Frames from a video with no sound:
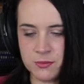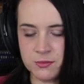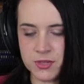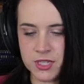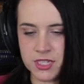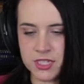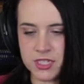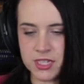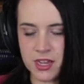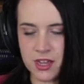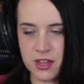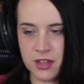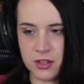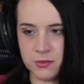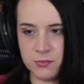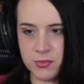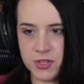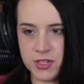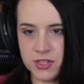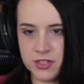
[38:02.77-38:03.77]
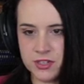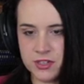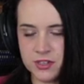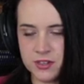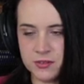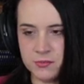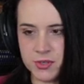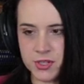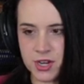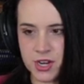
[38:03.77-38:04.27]
something to help,
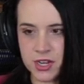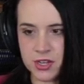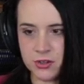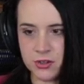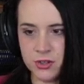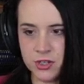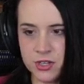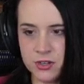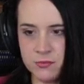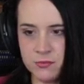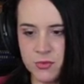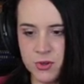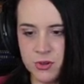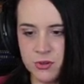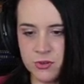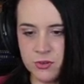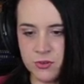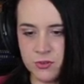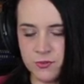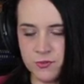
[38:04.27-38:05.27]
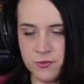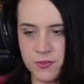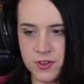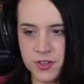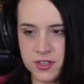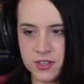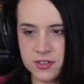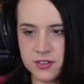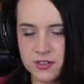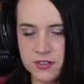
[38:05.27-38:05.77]
but I couldn't move.